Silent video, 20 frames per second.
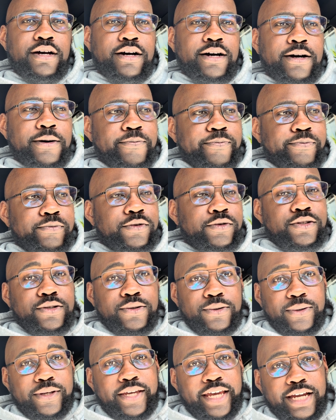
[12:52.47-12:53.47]

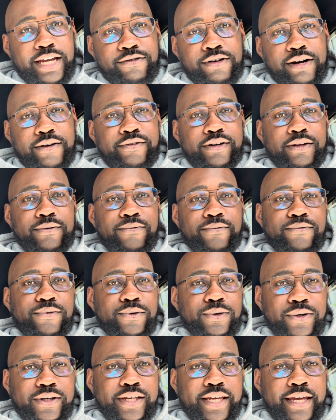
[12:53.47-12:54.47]
2K rather than
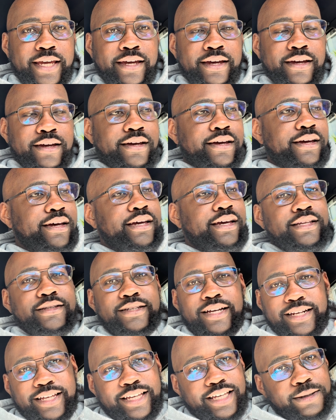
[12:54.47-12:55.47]
4K,
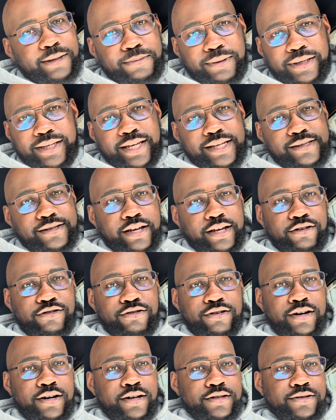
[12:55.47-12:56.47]
1080p,
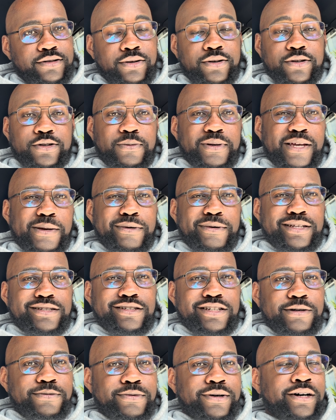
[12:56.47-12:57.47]
etc. So those will be a
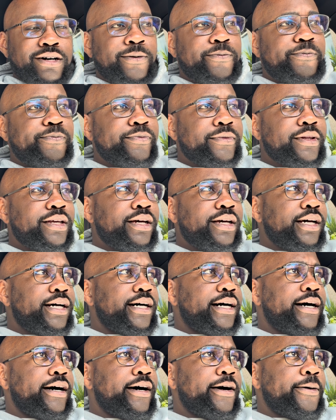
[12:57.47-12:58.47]
bit cheaper.
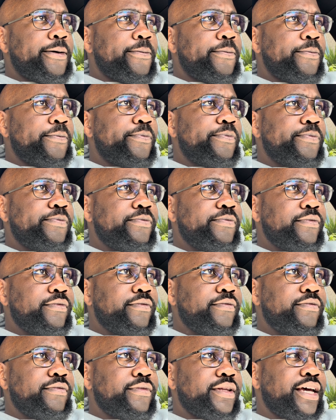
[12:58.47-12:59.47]

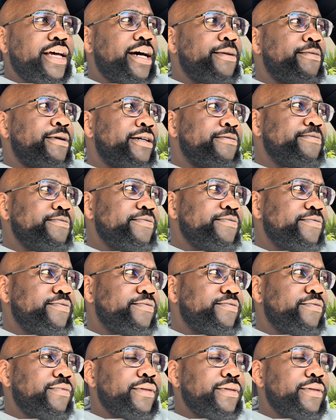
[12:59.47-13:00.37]
Yeah, man.